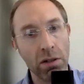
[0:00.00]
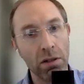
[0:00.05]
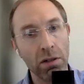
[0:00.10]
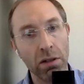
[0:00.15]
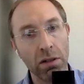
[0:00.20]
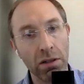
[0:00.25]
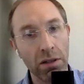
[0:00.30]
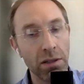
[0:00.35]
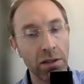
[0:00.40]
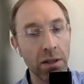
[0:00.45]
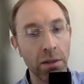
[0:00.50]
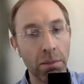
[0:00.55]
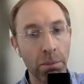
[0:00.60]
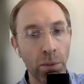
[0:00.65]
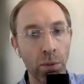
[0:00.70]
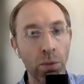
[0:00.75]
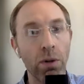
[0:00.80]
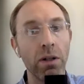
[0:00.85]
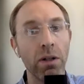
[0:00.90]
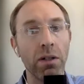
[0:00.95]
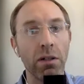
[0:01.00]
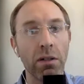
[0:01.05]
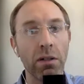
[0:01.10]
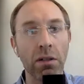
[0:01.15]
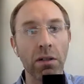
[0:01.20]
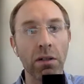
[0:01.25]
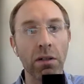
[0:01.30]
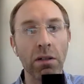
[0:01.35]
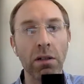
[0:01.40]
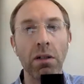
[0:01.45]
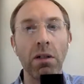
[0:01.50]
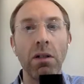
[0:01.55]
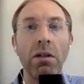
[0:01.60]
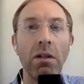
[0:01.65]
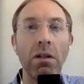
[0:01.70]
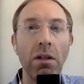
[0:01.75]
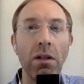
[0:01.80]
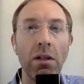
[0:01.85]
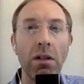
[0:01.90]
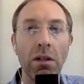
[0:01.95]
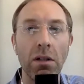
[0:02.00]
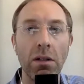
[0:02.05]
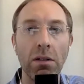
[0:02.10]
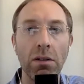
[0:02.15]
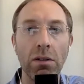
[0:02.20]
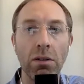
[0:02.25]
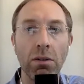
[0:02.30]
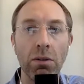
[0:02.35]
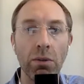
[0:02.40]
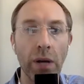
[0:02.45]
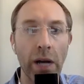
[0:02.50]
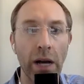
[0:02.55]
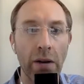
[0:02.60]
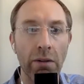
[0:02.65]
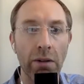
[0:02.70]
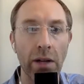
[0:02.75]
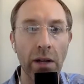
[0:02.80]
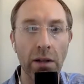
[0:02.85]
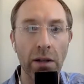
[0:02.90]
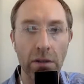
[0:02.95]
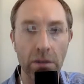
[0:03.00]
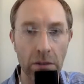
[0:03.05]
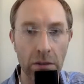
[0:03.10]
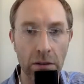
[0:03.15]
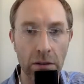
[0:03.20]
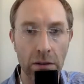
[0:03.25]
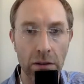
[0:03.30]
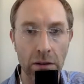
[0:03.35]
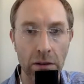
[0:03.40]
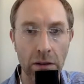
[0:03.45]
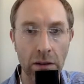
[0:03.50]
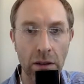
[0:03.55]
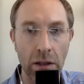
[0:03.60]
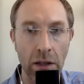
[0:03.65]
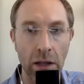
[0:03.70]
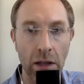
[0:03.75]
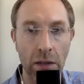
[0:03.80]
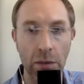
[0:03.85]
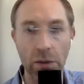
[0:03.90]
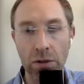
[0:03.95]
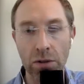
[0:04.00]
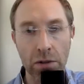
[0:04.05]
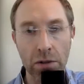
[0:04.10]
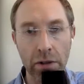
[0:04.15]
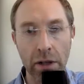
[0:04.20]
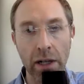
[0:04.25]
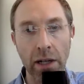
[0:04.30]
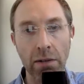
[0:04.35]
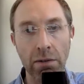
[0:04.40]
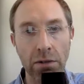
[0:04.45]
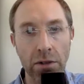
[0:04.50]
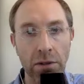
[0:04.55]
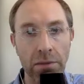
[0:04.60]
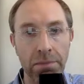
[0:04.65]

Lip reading: at least important to how that animal survives.